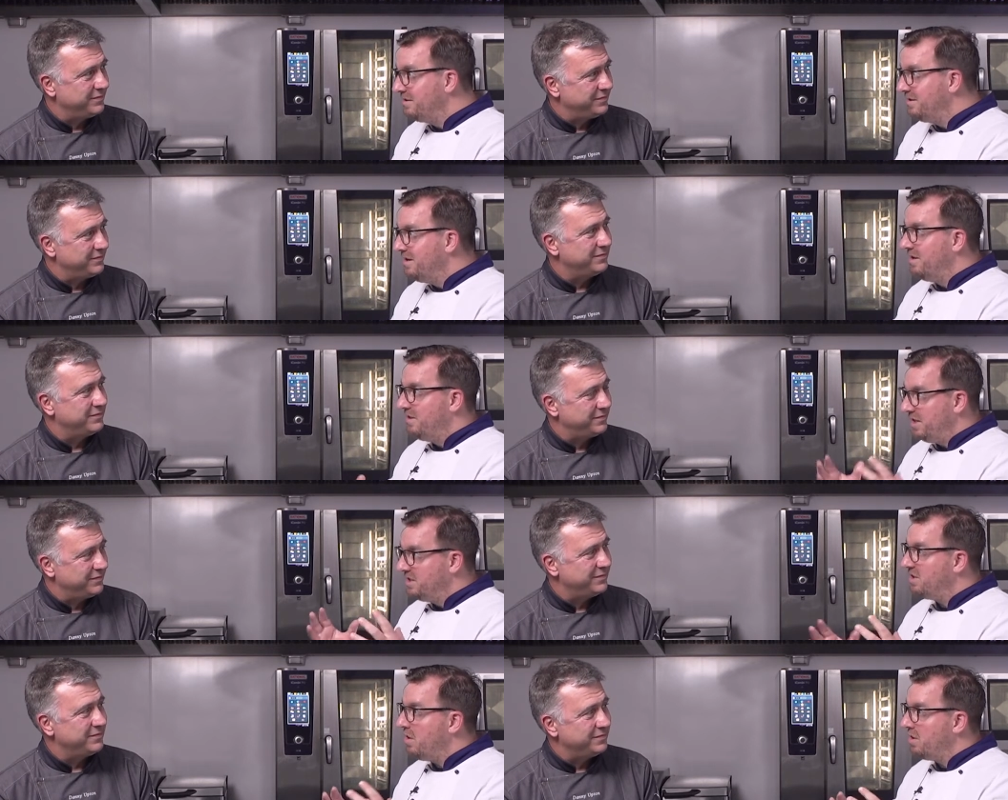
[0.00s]
Speaker 1: Mm.
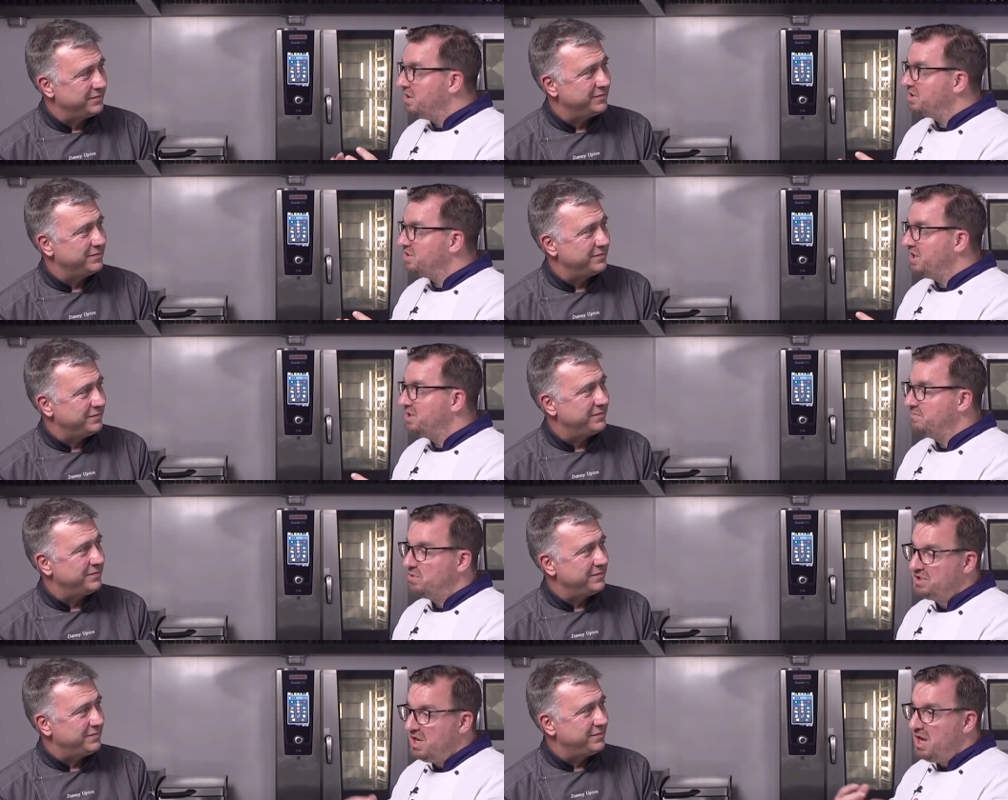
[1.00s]
Things aren't going to shrink as
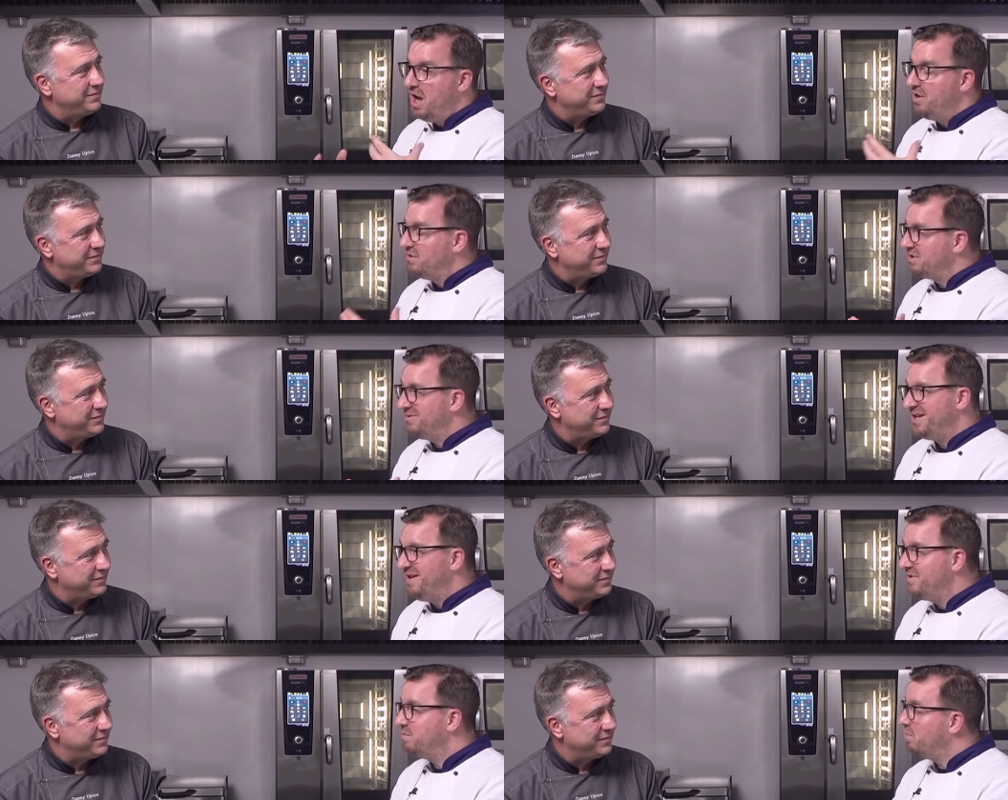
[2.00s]
much, and also
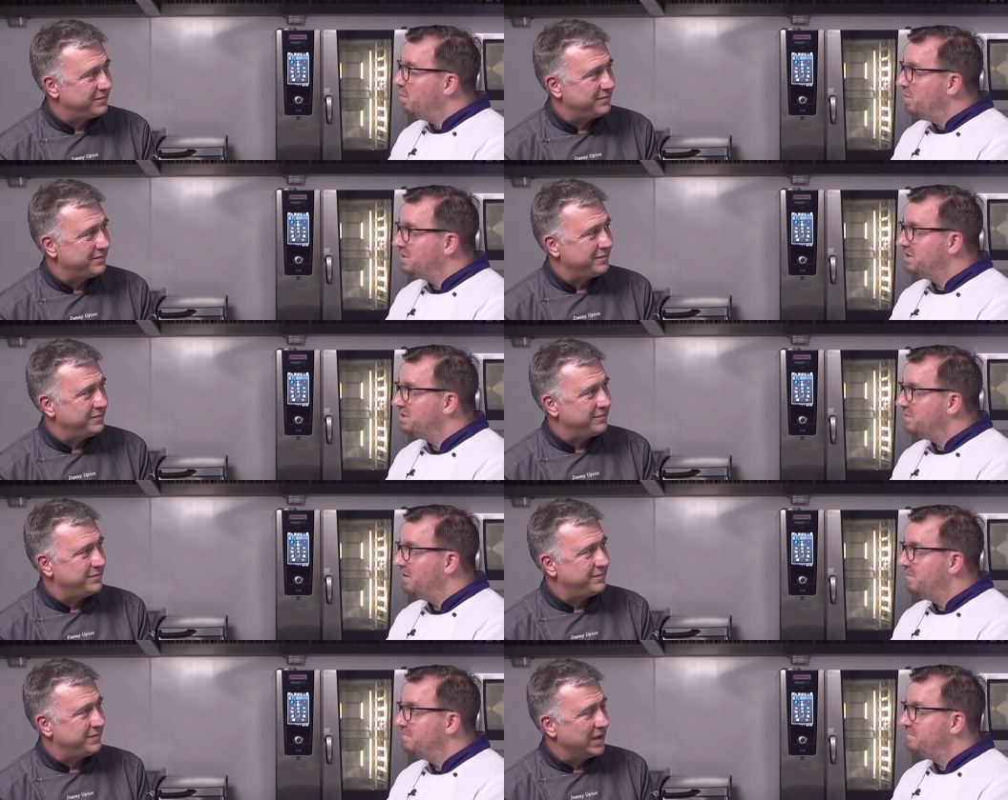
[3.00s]
savings with water mm. as well.
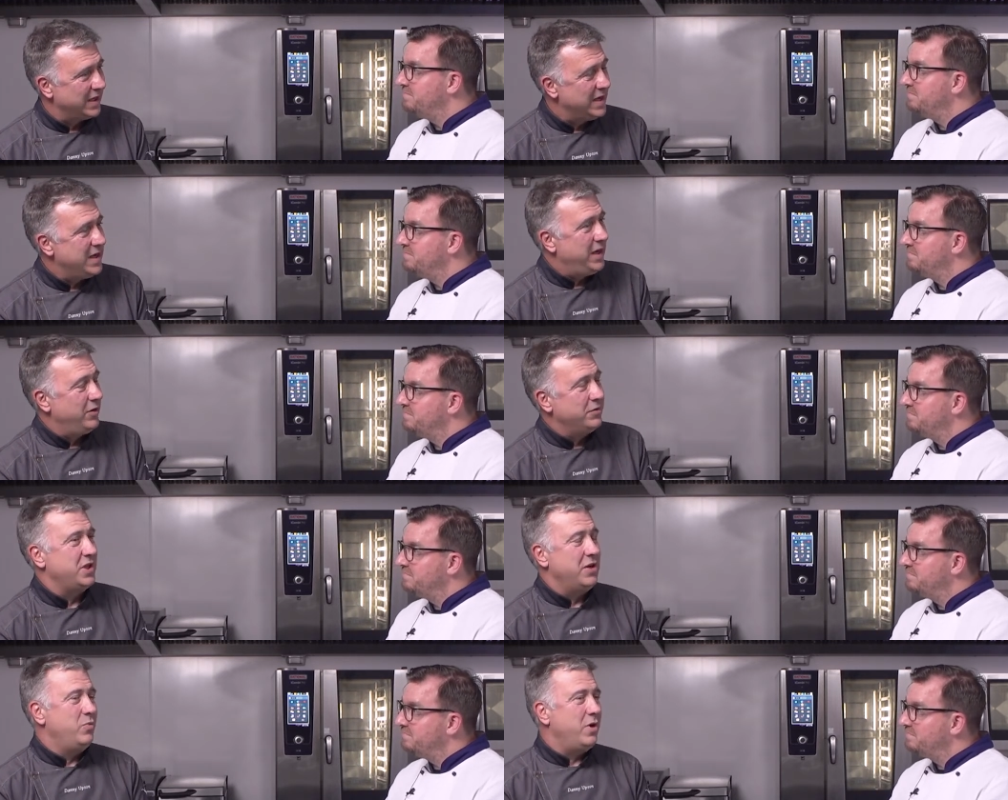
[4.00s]
And
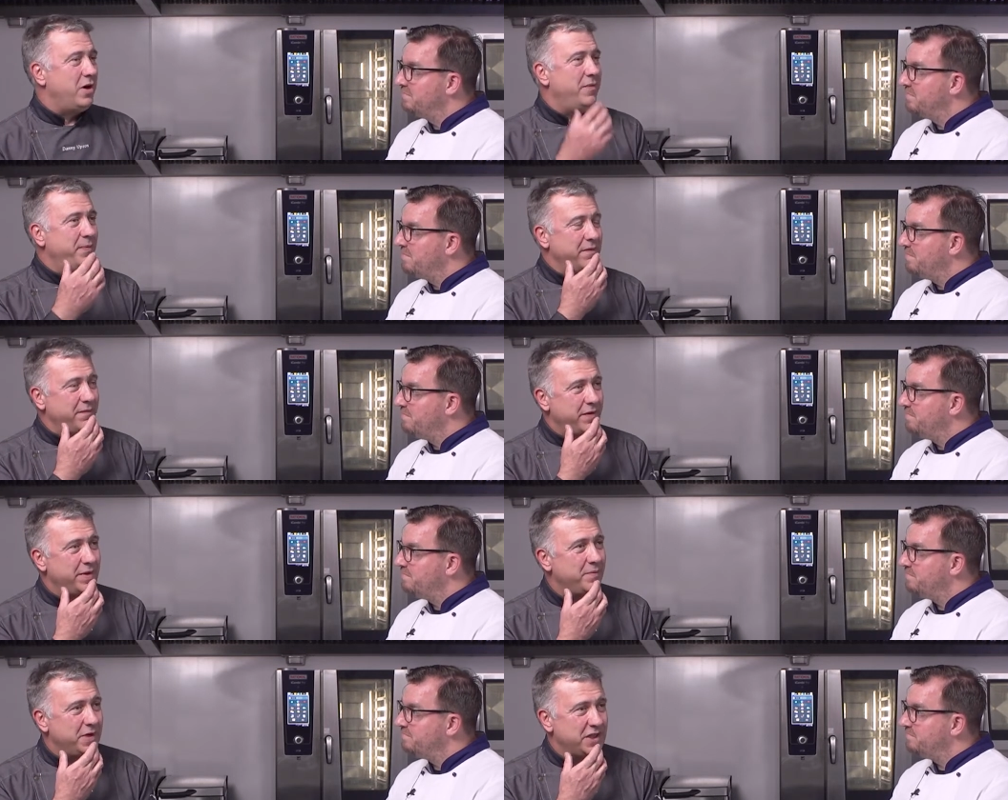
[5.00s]
also,
Speaker 2: what I've been very
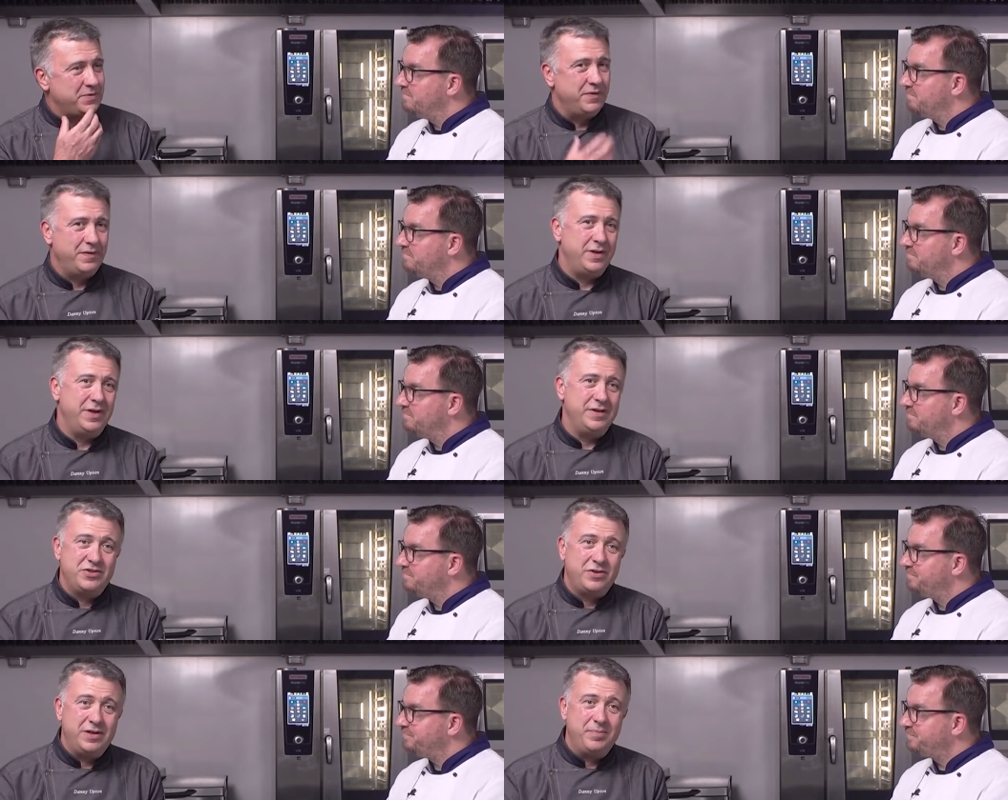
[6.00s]
impressed with, I know it's
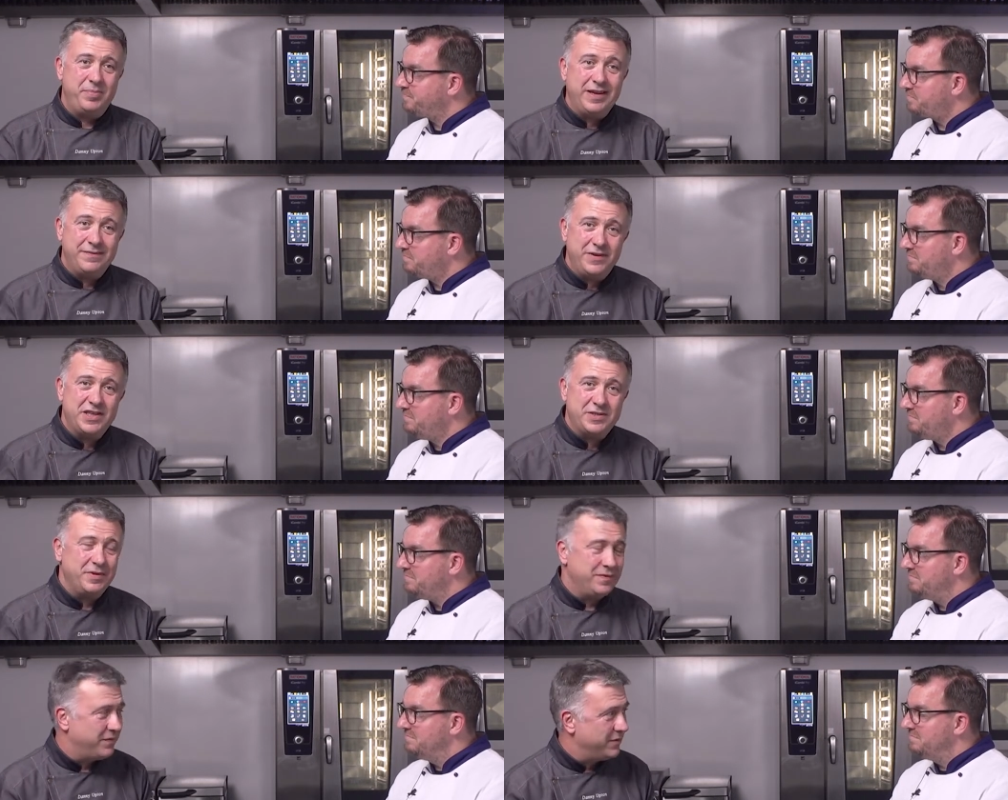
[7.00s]
quite a big
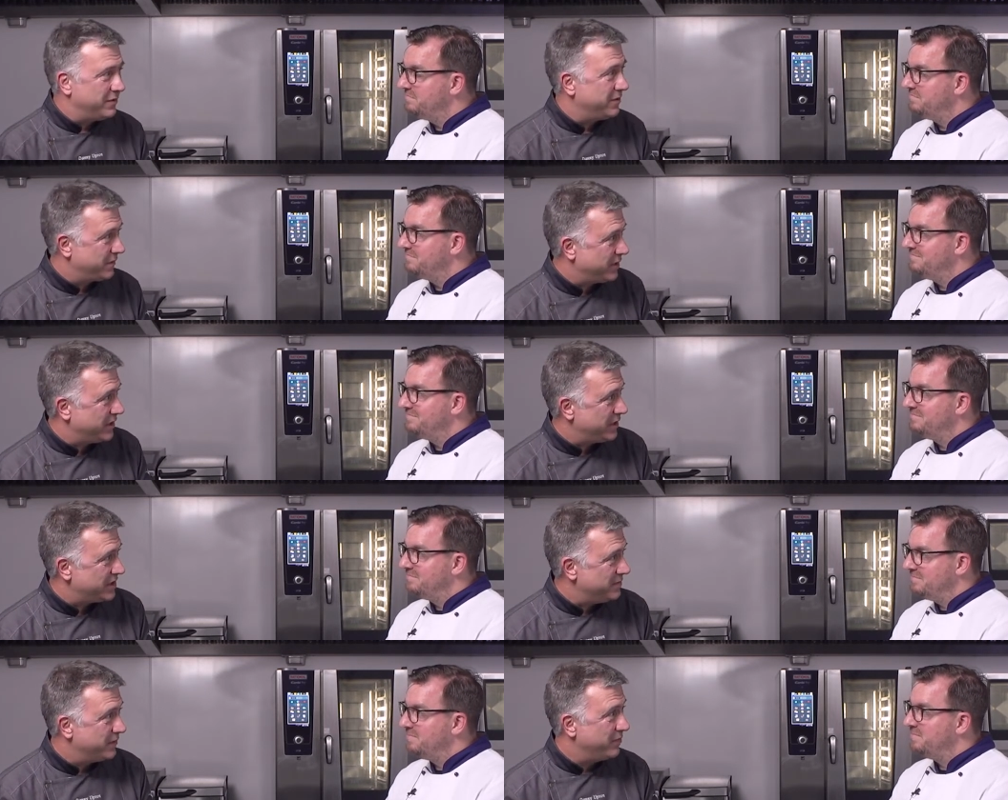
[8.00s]
investment for for our
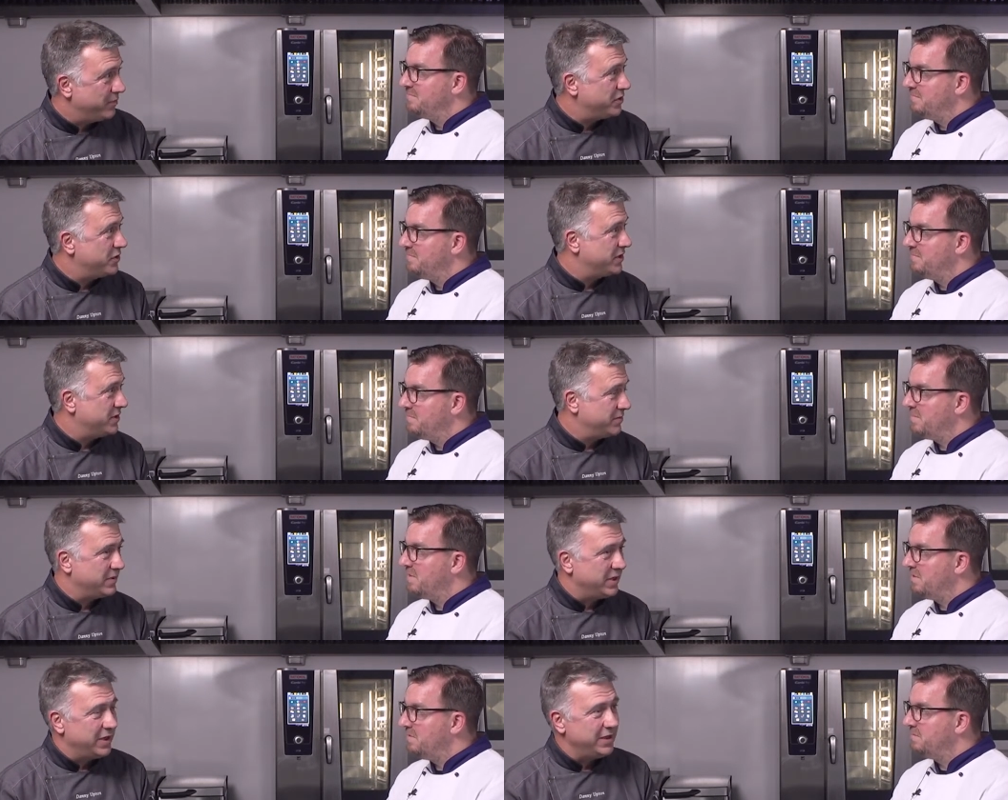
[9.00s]
customers, for butchers,
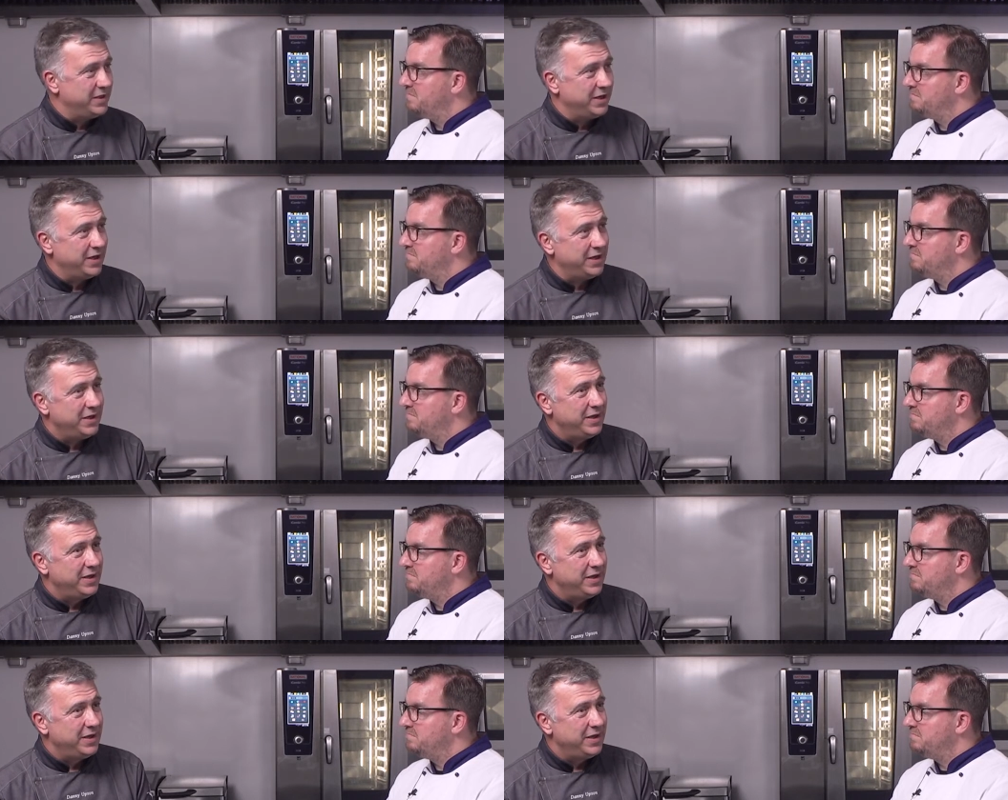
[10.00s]
and uh,